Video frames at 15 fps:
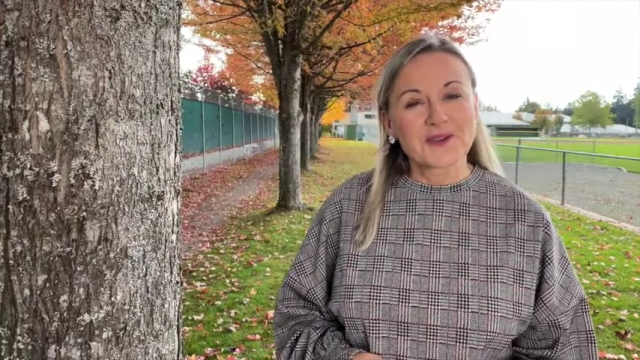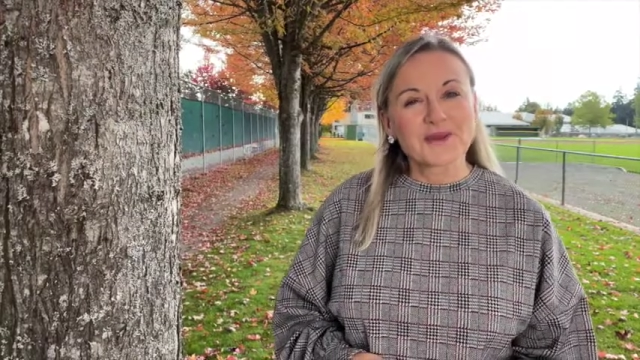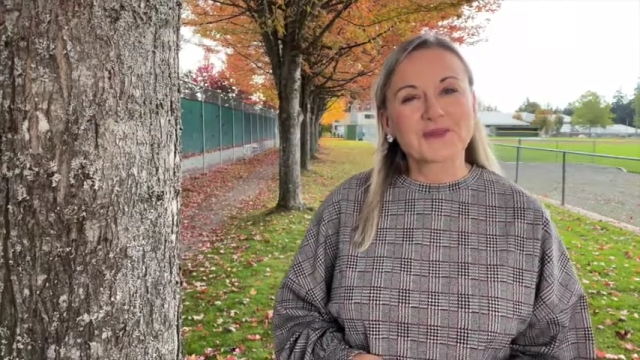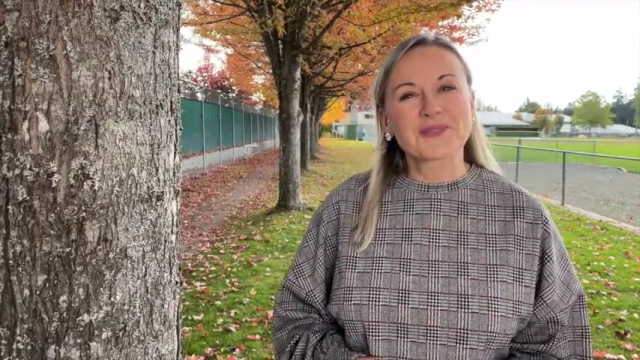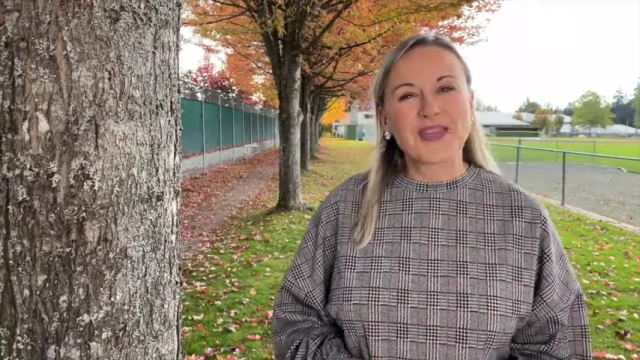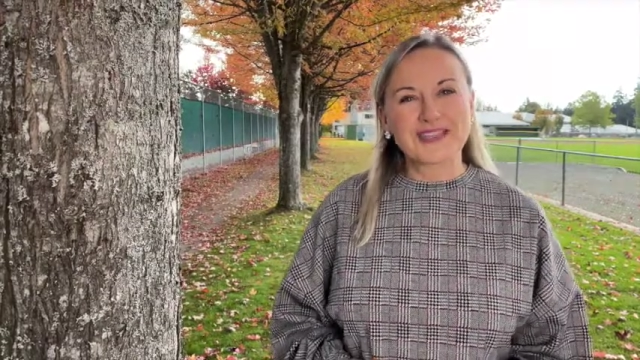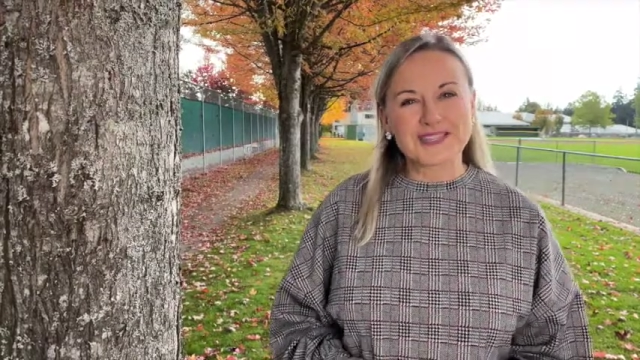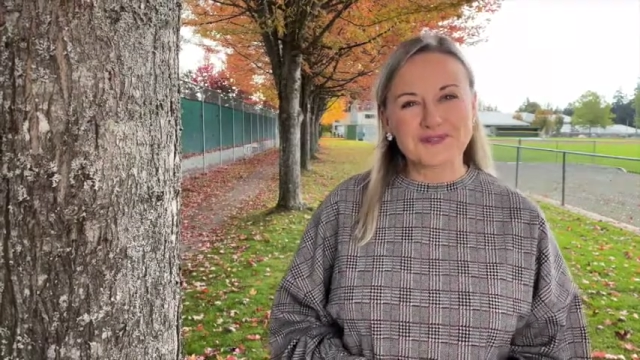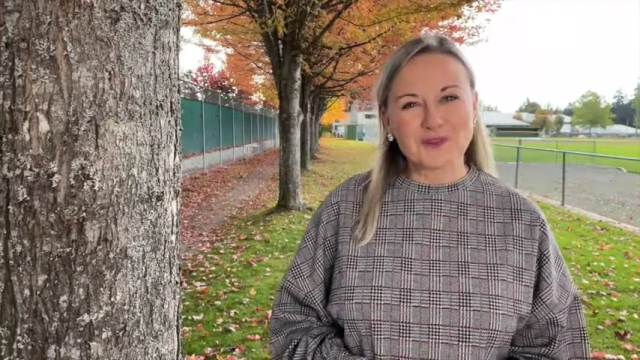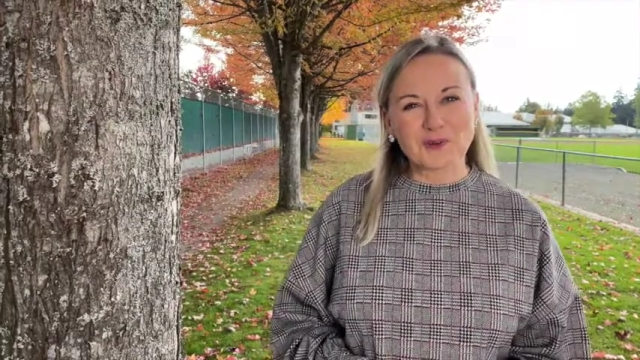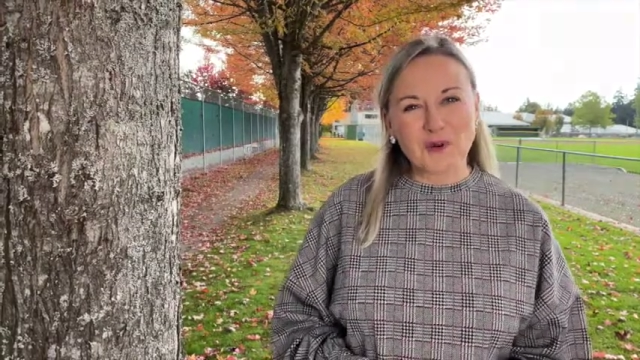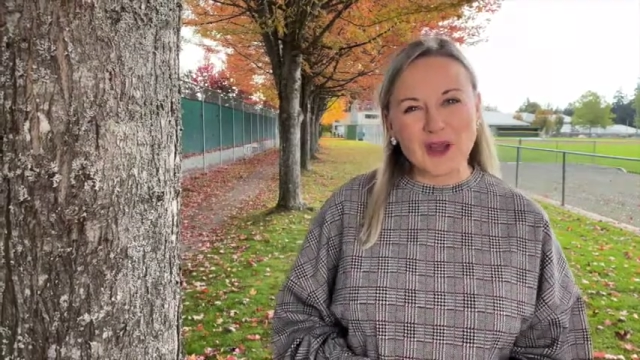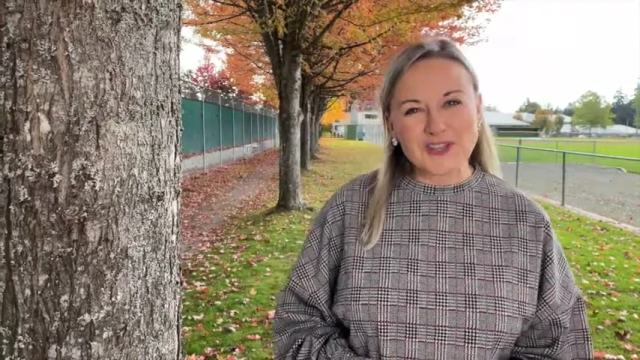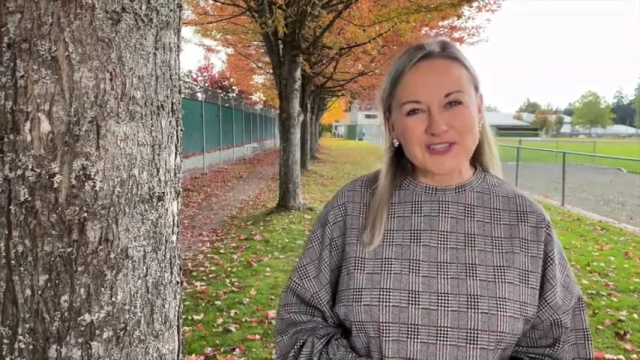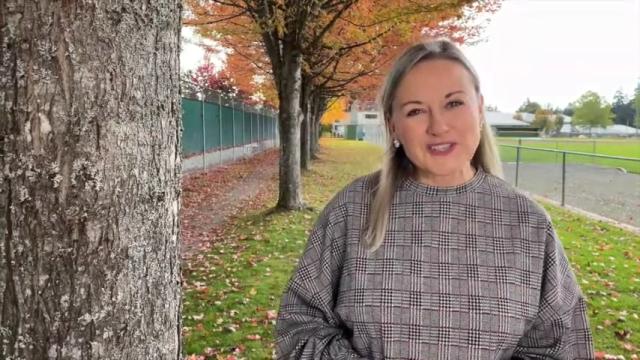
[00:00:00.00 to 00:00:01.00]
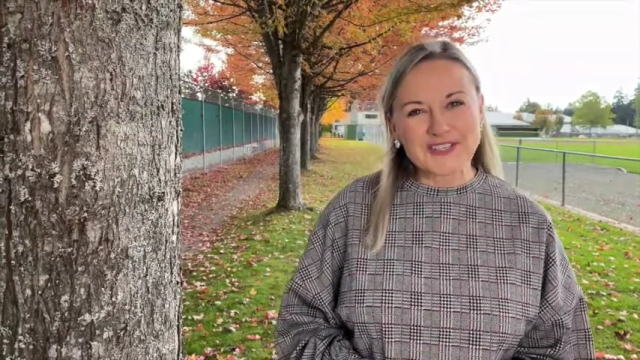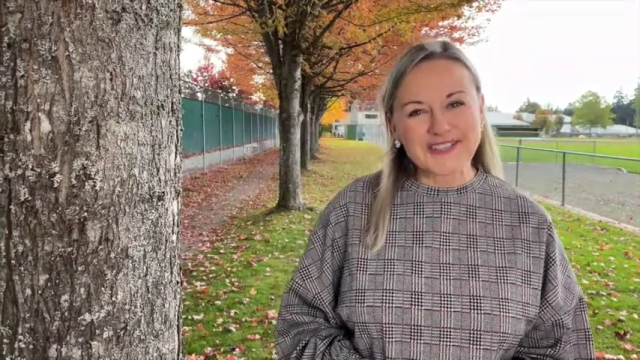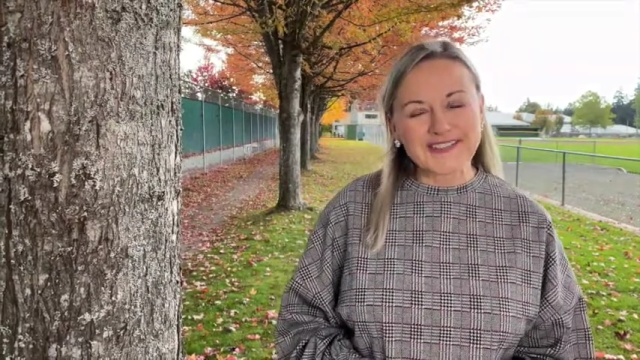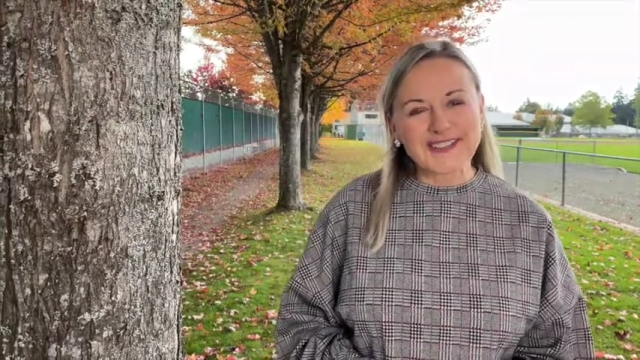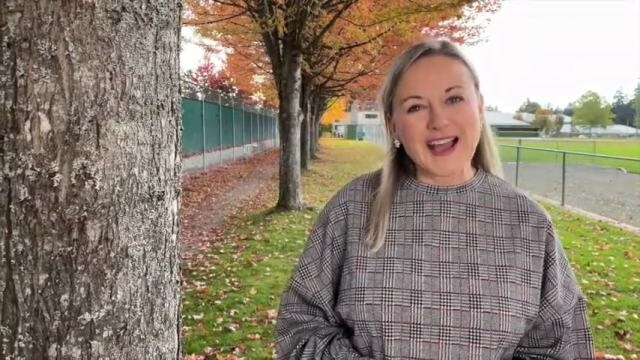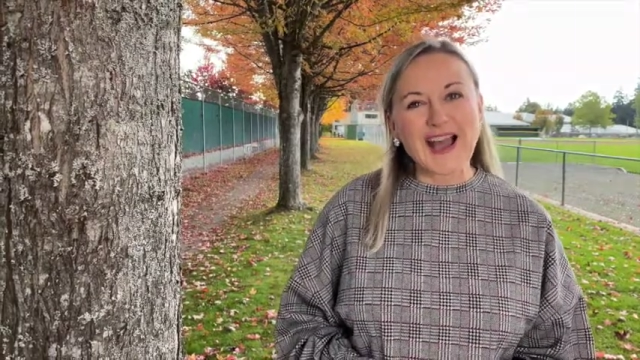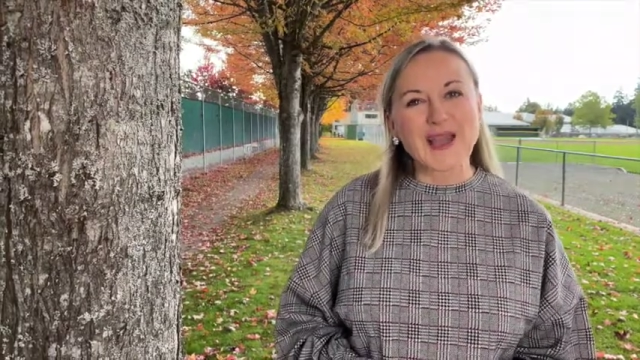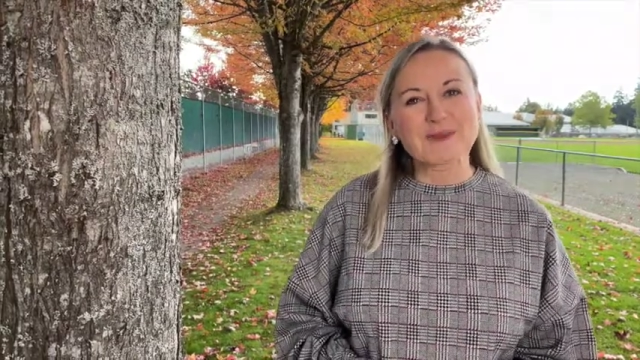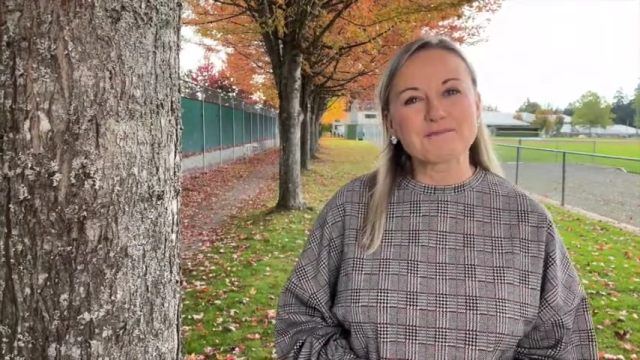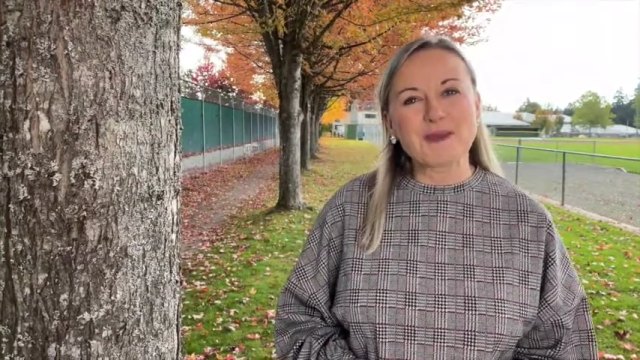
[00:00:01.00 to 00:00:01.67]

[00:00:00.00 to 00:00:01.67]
Thanks for watching. I'm